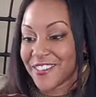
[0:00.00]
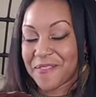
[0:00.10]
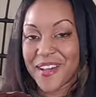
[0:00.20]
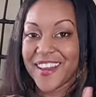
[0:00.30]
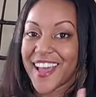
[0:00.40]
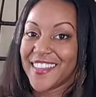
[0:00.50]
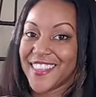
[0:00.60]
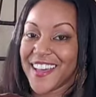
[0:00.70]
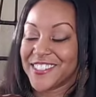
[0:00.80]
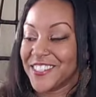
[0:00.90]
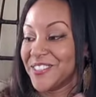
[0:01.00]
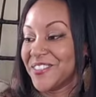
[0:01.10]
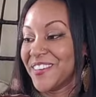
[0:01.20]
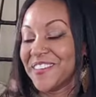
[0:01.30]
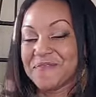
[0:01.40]
So I might add that
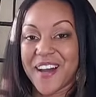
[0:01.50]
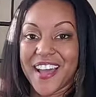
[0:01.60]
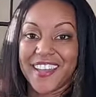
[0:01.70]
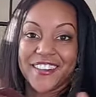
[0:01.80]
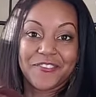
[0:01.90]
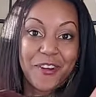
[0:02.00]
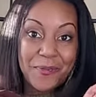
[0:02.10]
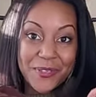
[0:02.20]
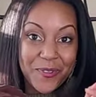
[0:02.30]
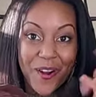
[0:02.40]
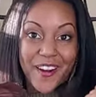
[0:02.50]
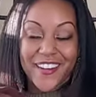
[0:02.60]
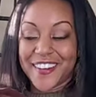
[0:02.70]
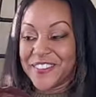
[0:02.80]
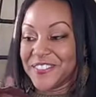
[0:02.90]
to my
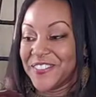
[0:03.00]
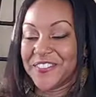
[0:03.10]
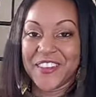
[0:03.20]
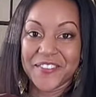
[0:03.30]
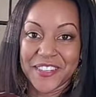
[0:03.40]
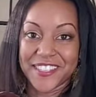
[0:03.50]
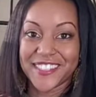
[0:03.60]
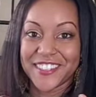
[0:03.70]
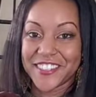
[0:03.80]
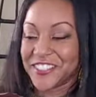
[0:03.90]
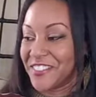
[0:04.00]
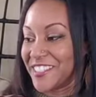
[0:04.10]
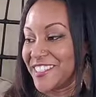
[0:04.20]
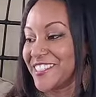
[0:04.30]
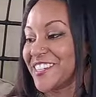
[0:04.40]
repertoire of favorite
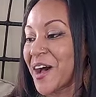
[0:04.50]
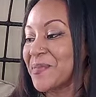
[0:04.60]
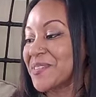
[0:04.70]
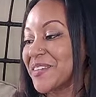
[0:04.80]
nurseries to shop.